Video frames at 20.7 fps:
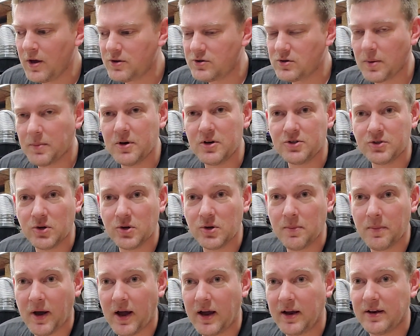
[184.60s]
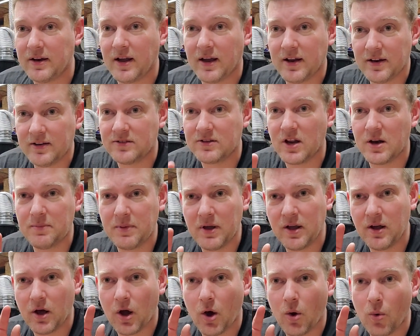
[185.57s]
So I'm going to show you mine, and it's going to be
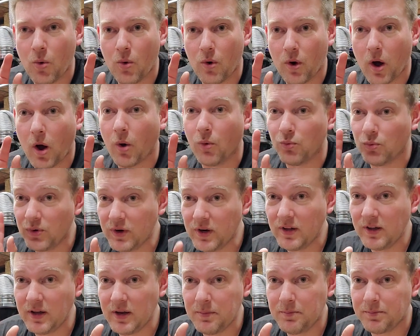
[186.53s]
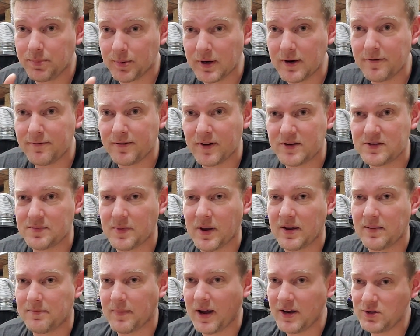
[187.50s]
a, a, a, really brief
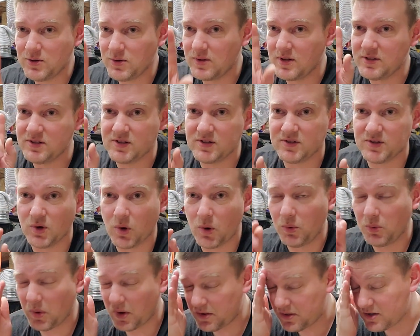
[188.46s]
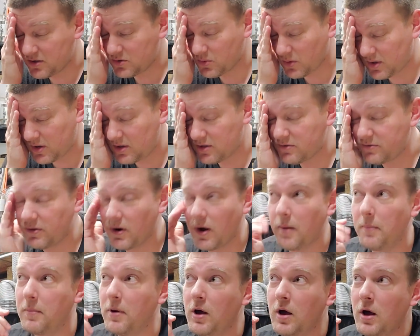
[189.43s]
resume. Mind you, this is an old one. This one is
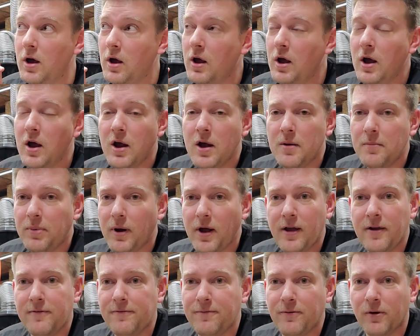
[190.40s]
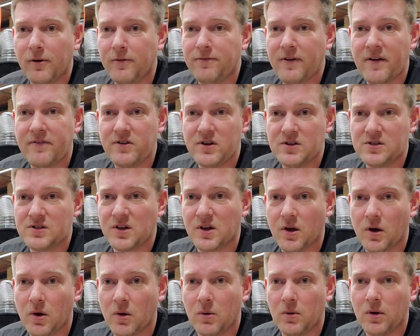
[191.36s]
from probably four or five years
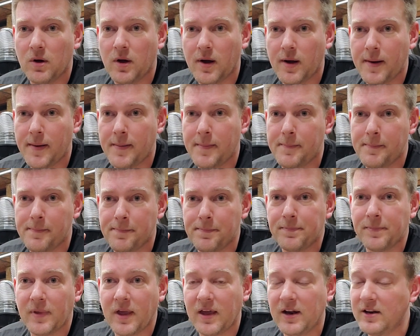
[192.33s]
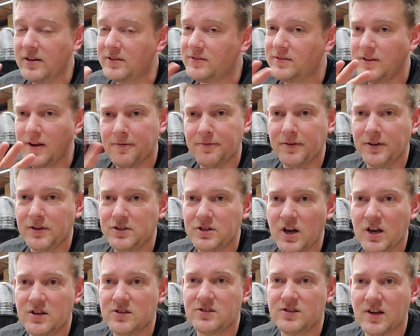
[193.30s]
ago, um, and it's definitely
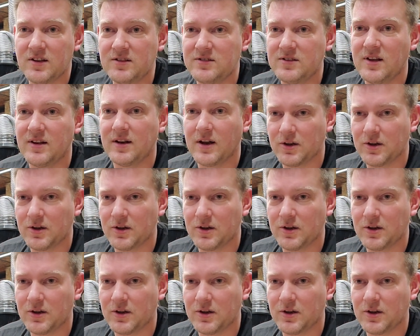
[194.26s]
changed since then.